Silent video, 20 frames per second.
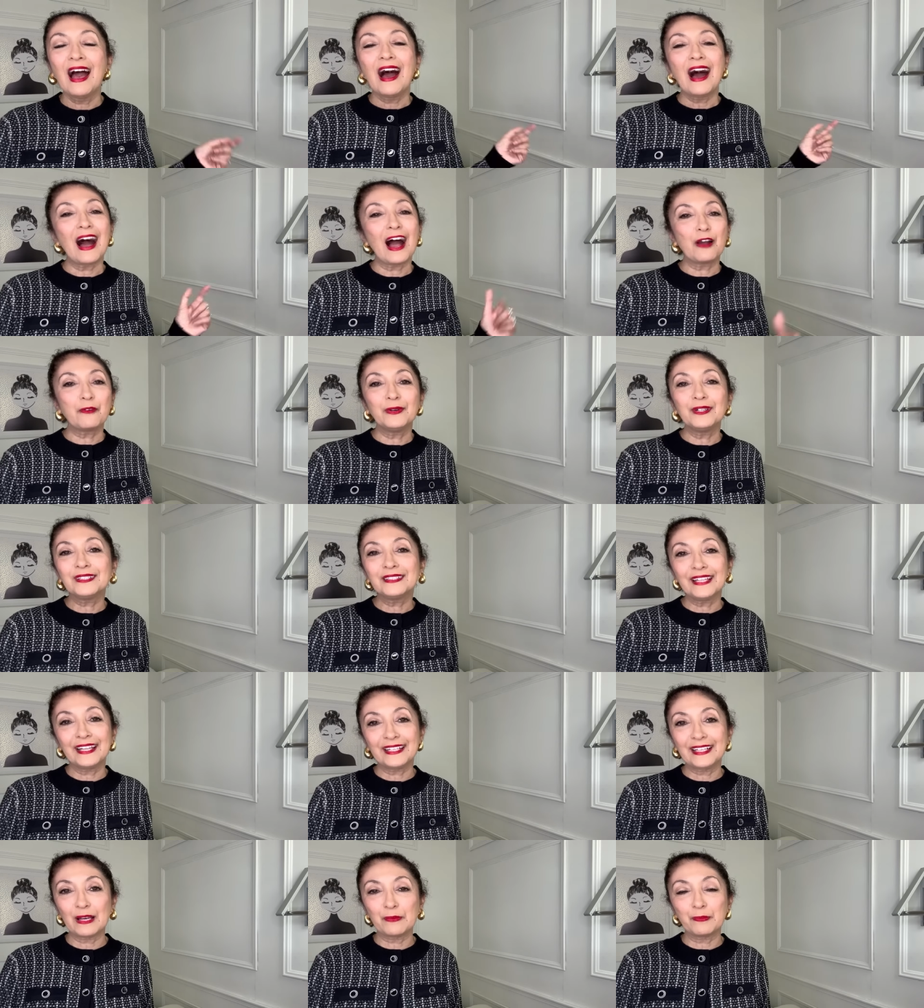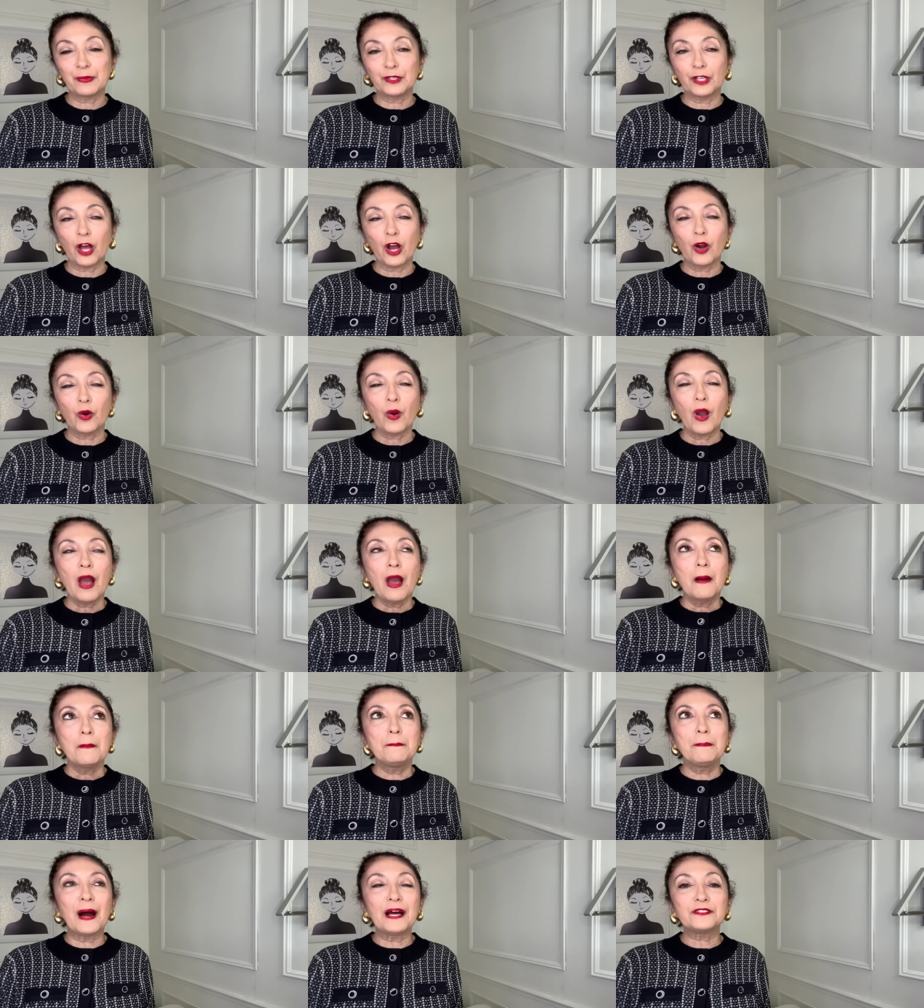I will link it below.
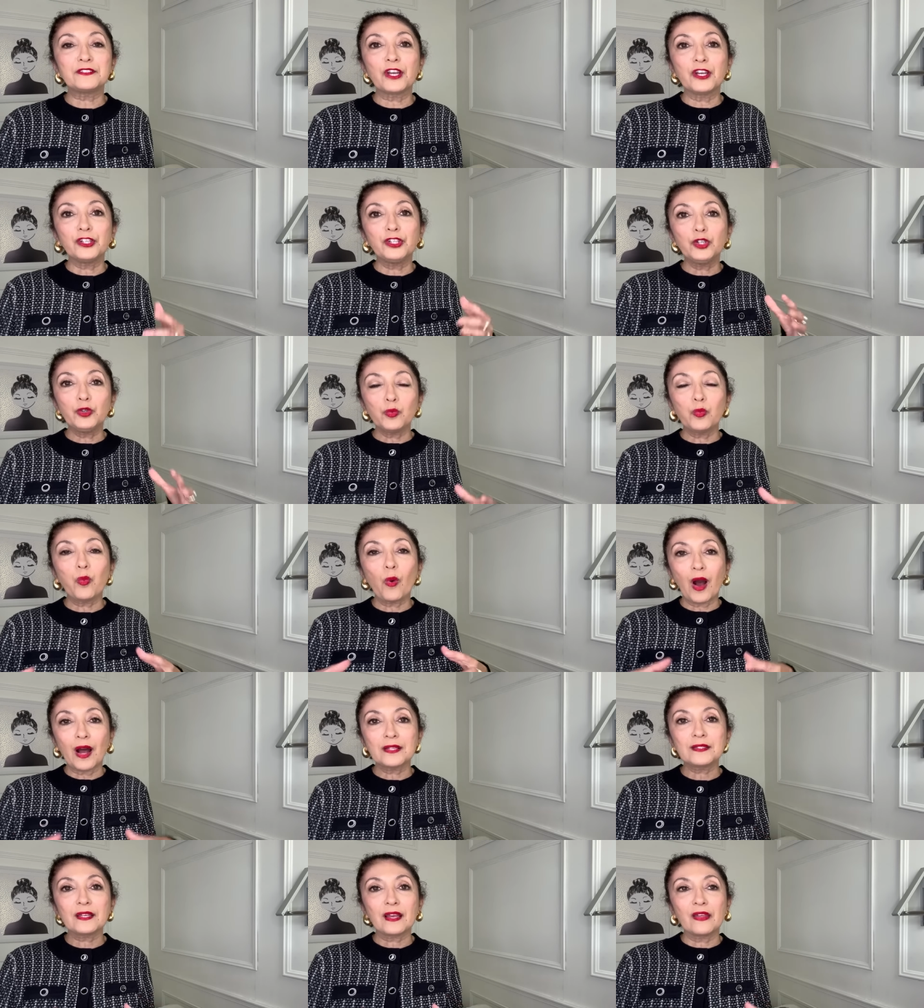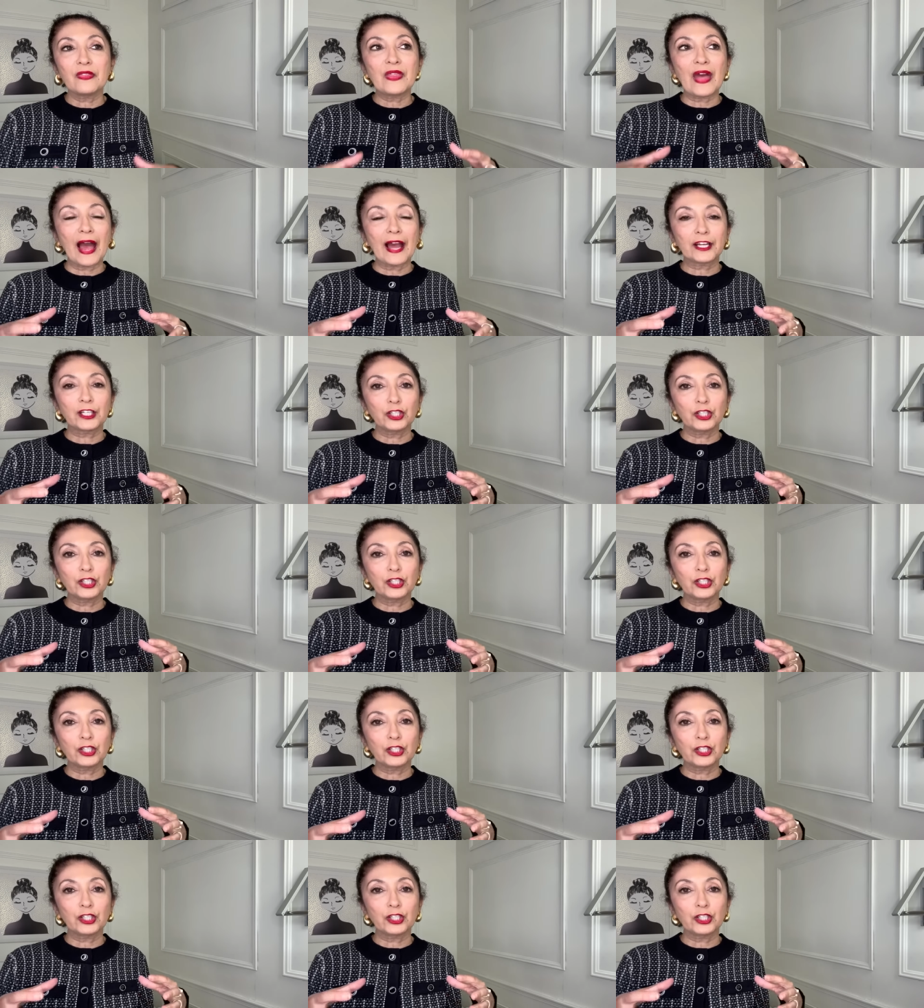But you want that